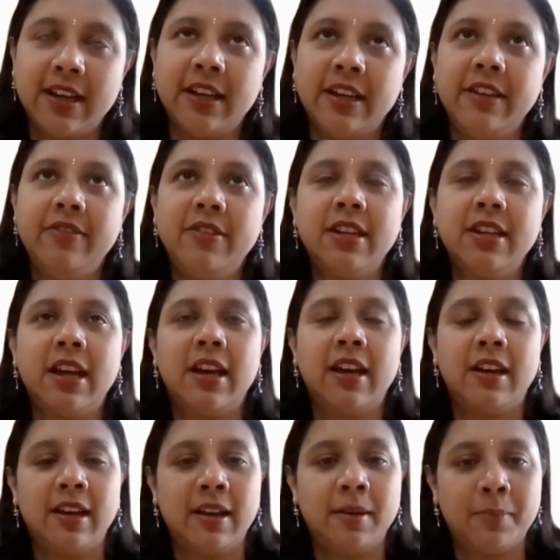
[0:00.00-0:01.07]
Even
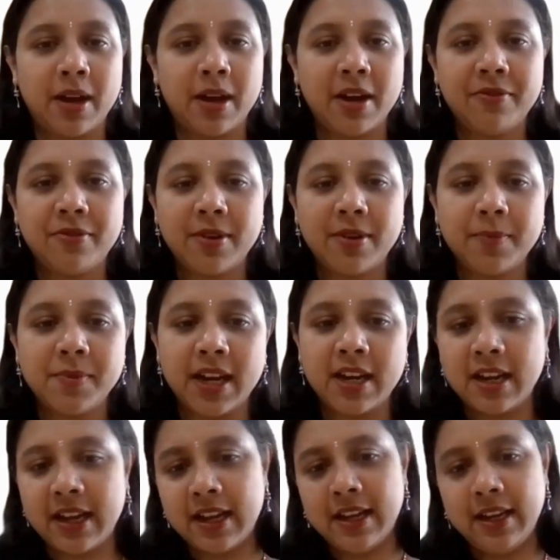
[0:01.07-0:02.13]
apart from
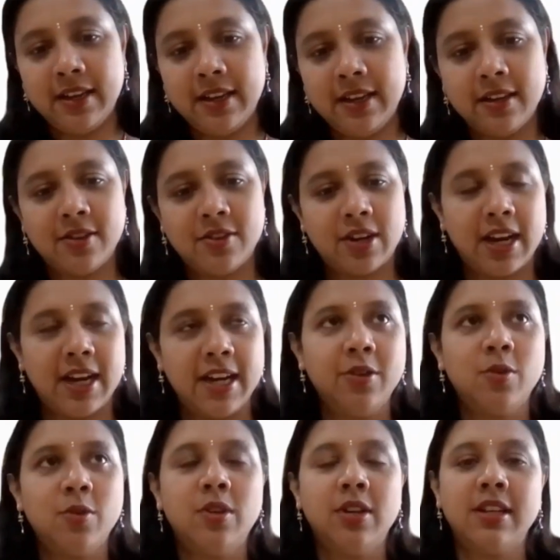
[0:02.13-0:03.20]
that, I try
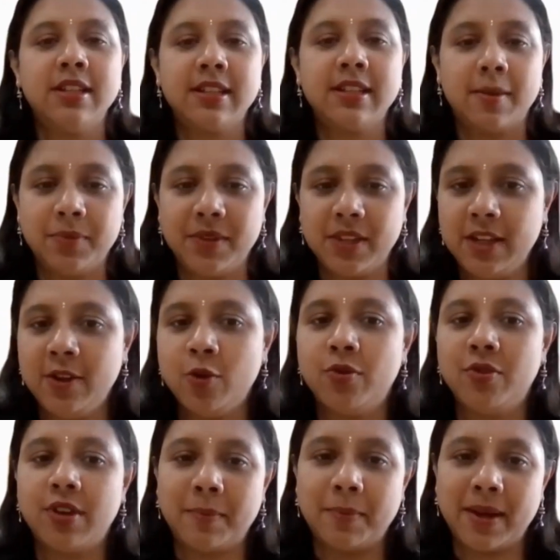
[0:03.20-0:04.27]
to learn something new
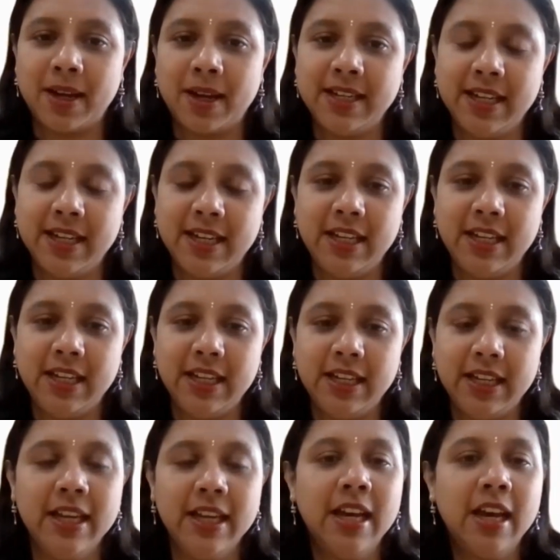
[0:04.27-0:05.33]
from my
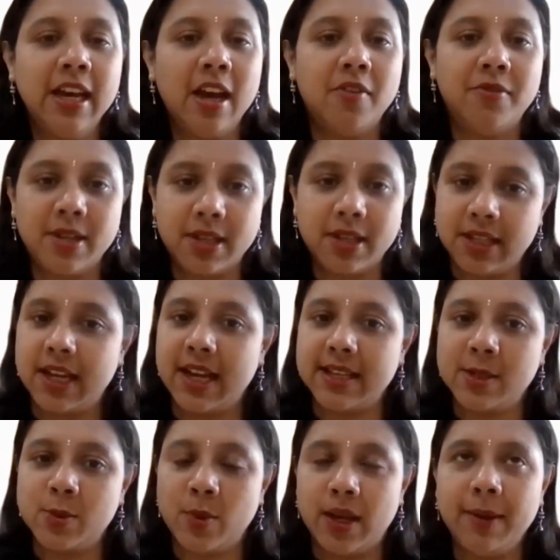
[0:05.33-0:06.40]
daily work
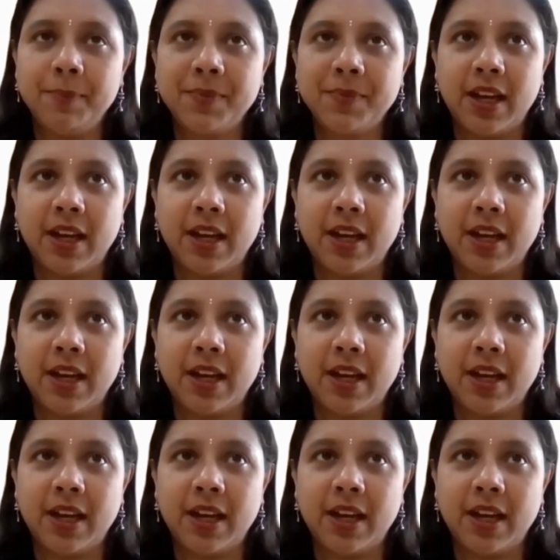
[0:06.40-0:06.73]
as well.